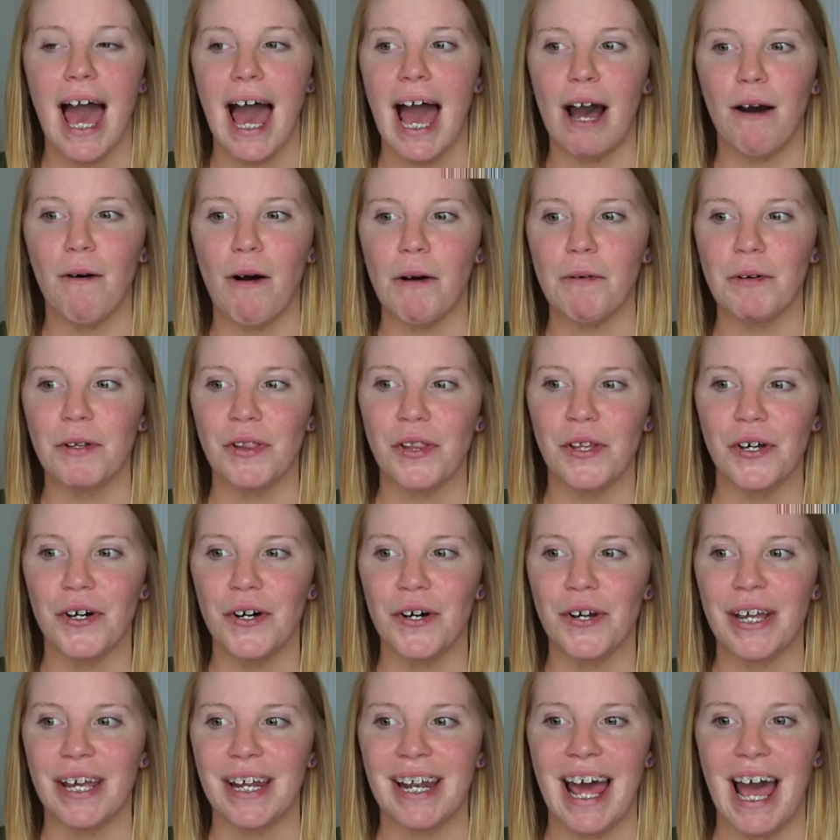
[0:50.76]
how I would
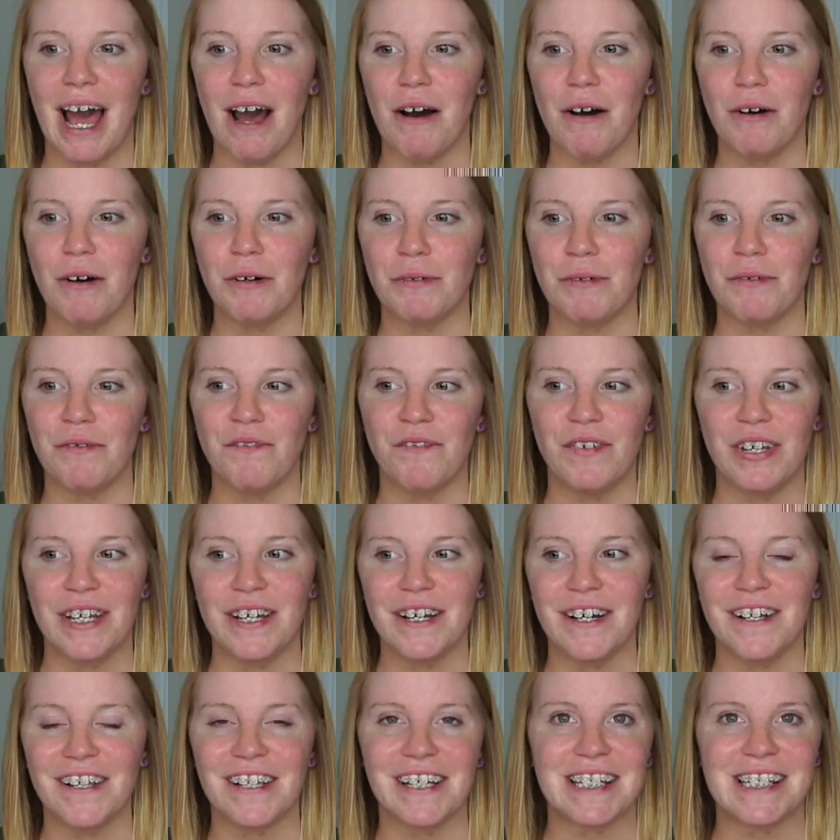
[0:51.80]
look and how I would
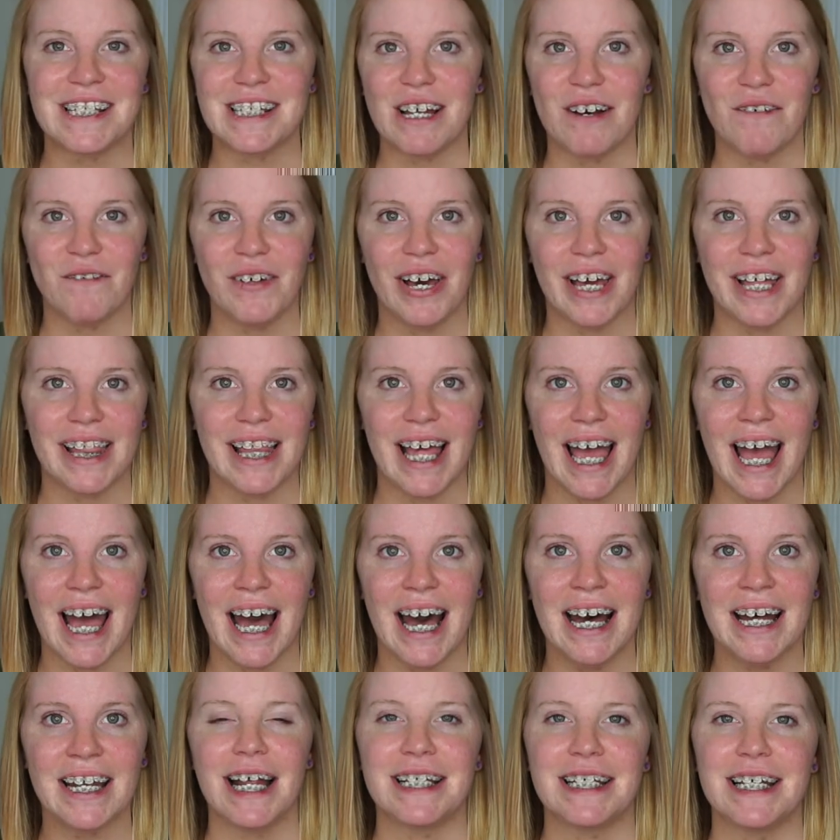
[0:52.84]
feel and stuff like
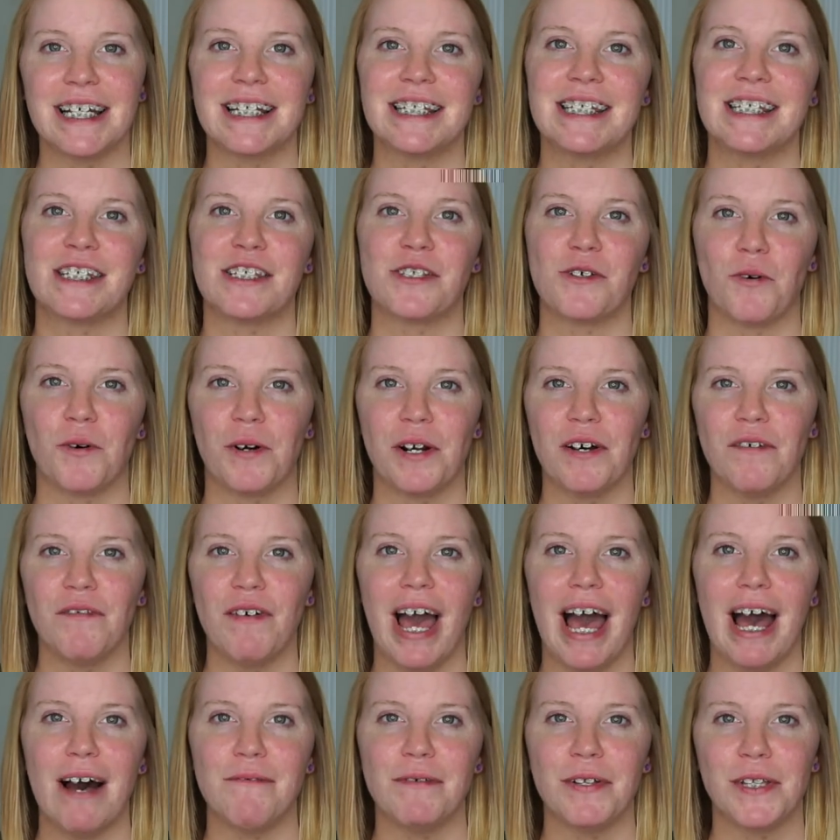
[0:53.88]
that. I did sort of
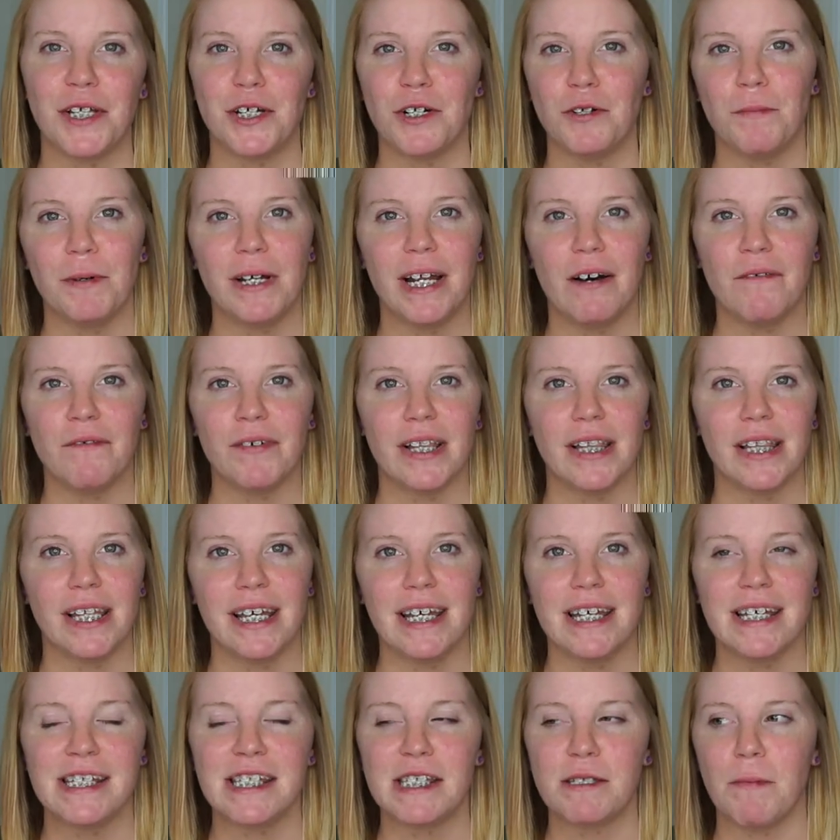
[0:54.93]
have a little bit of a
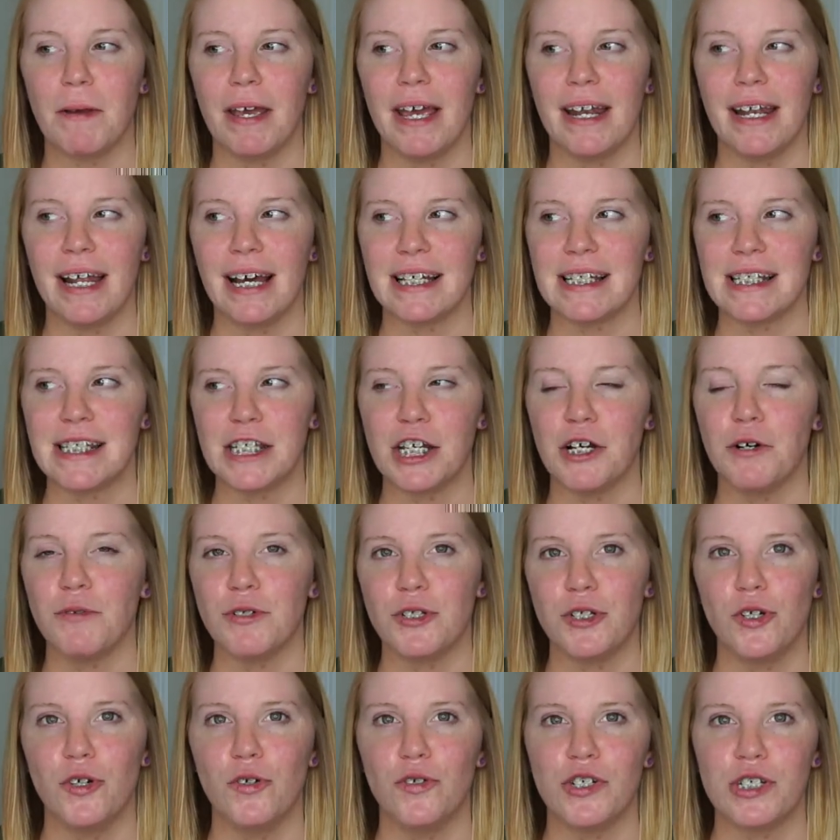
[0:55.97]
lisp, and I still
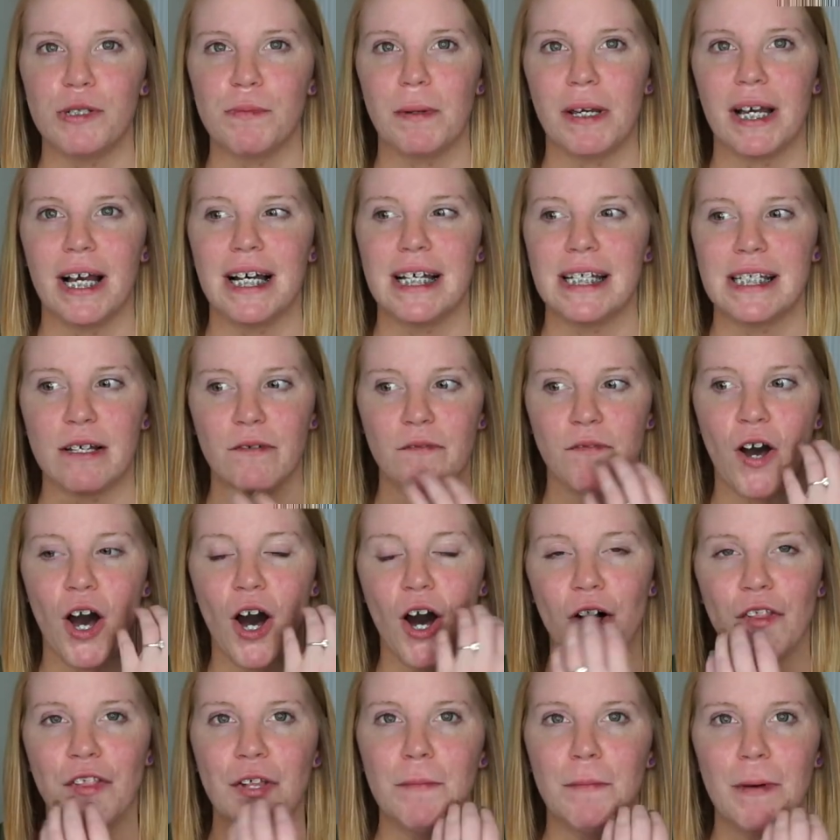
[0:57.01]
do just because of
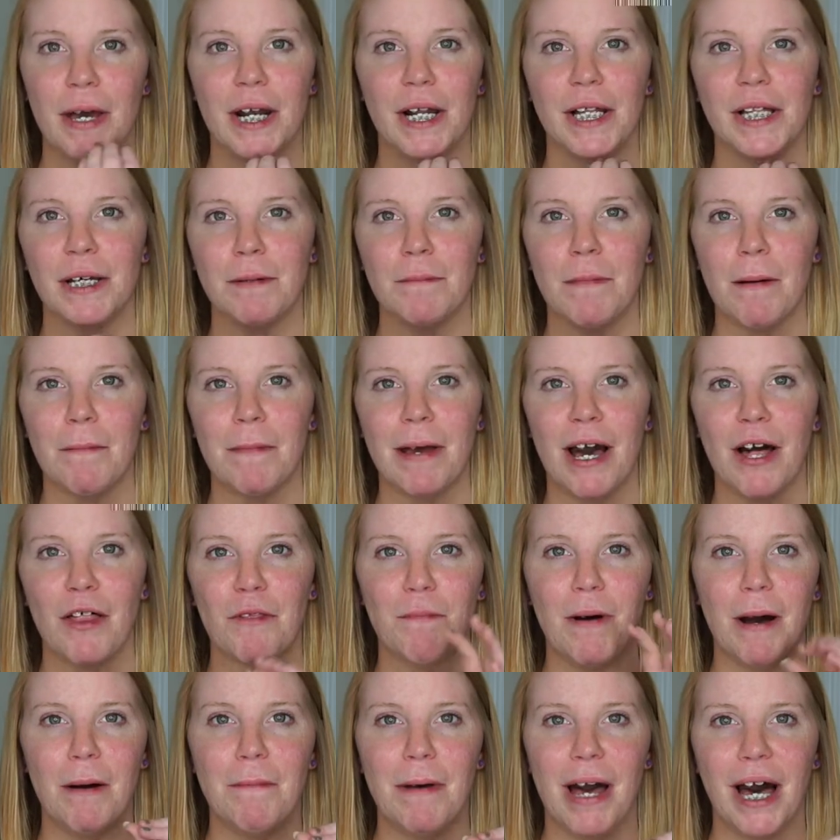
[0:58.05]
all the metal in my mouth.
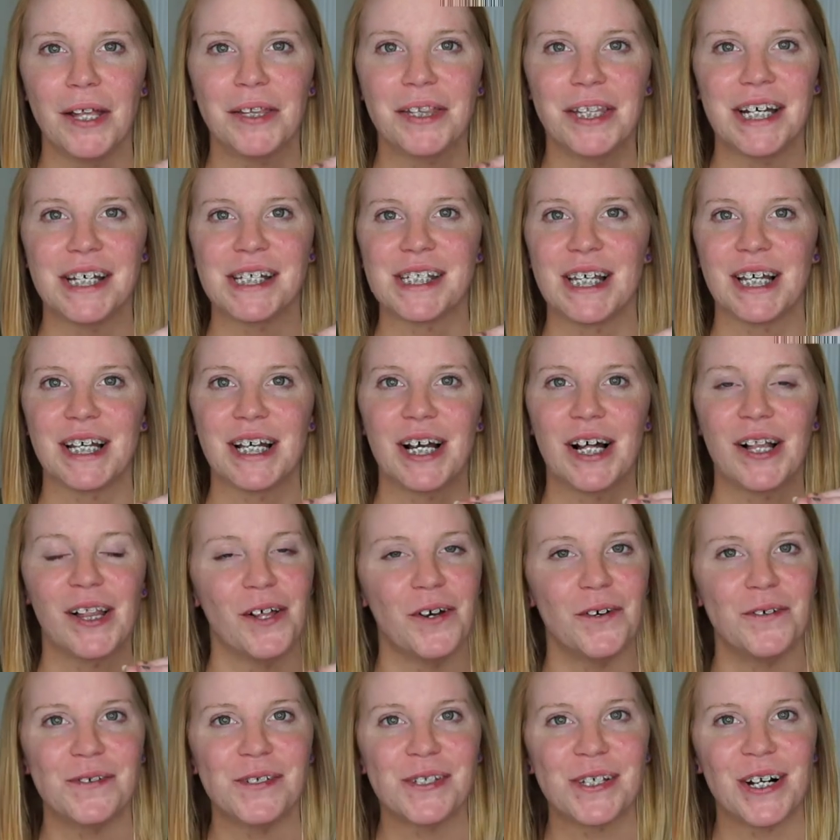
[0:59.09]
My mouth doesn't
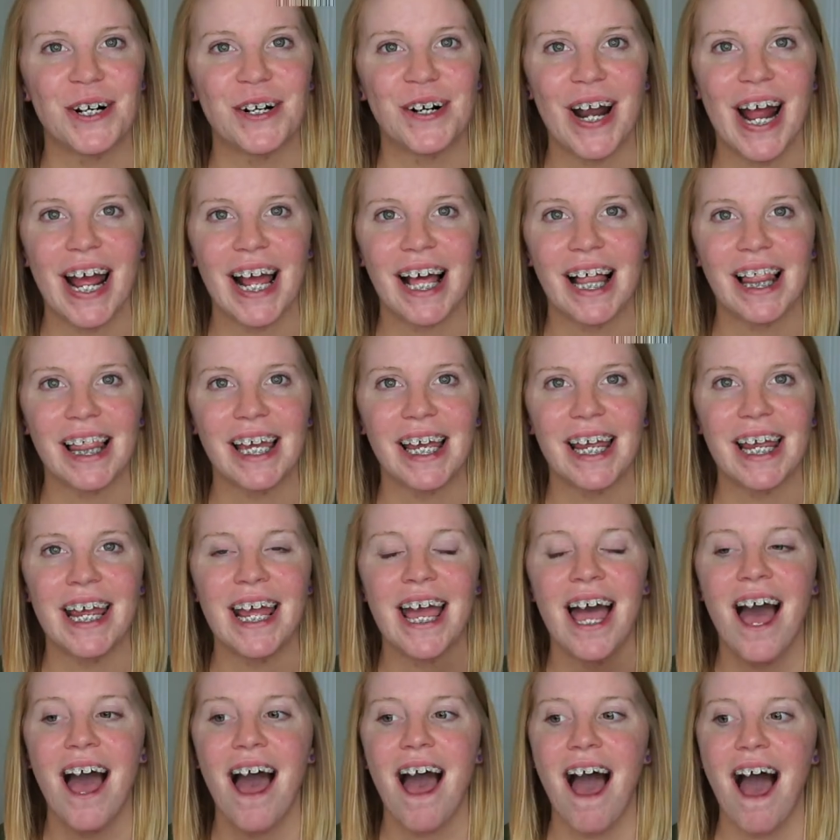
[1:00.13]
close correctly.
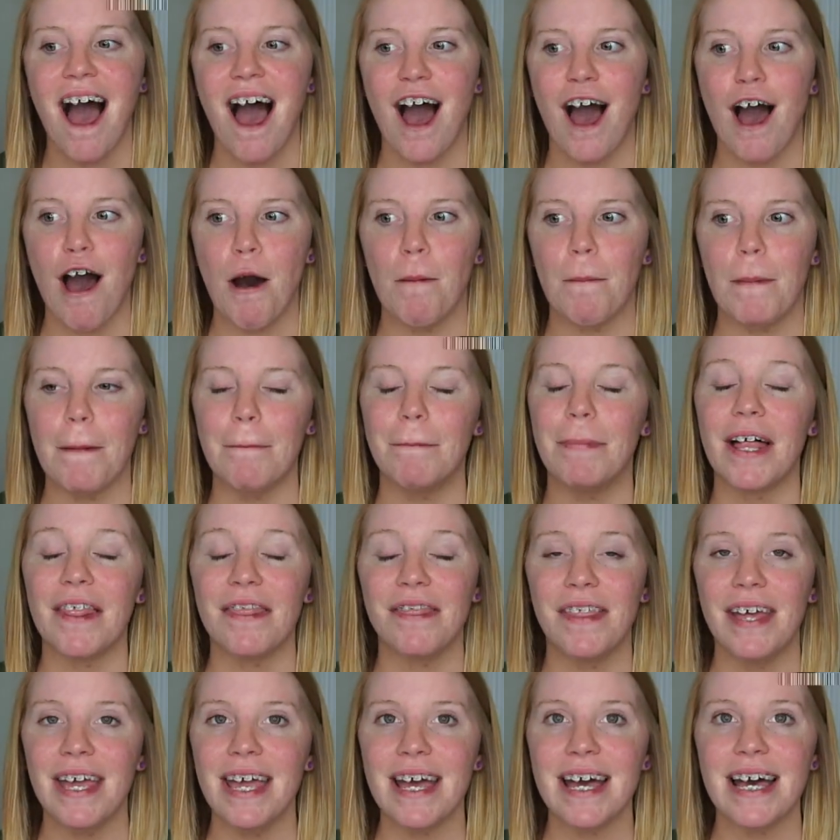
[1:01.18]
But
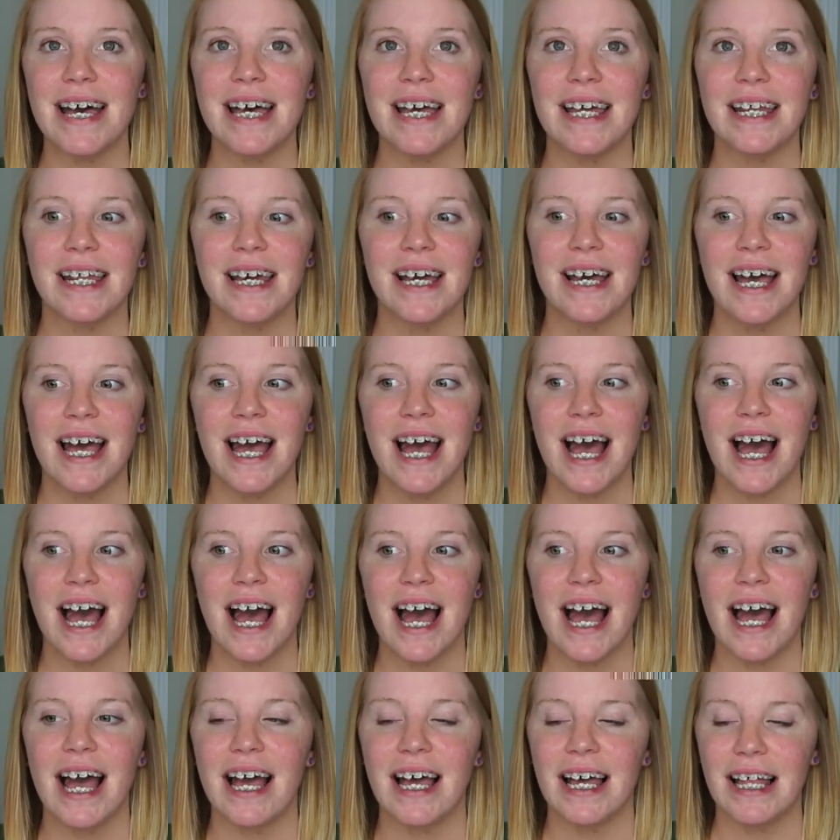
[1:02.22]
then
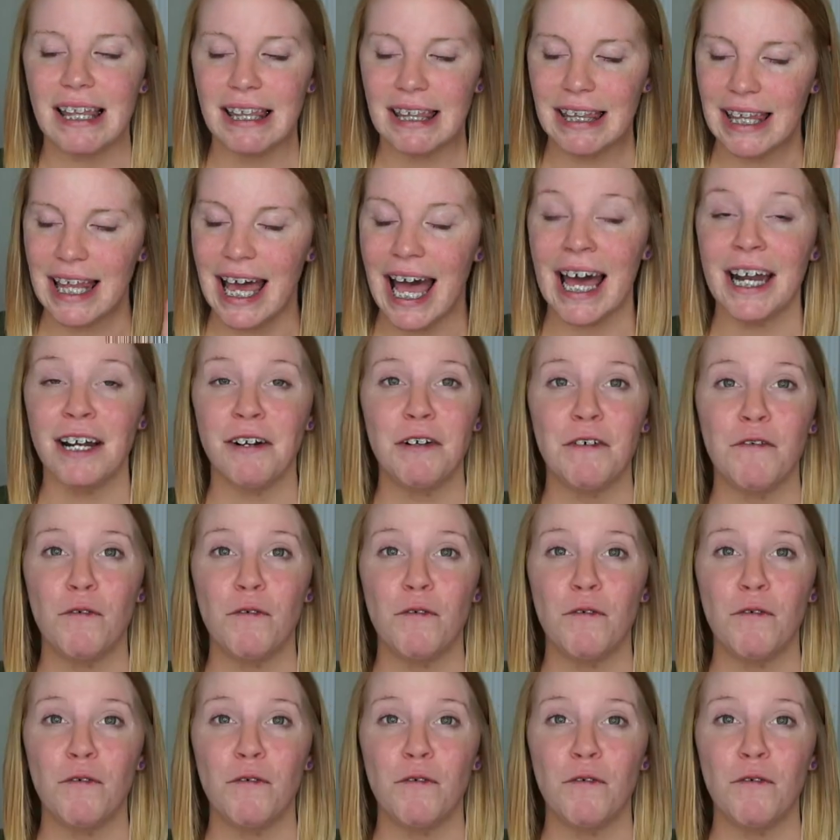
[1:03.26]
I don't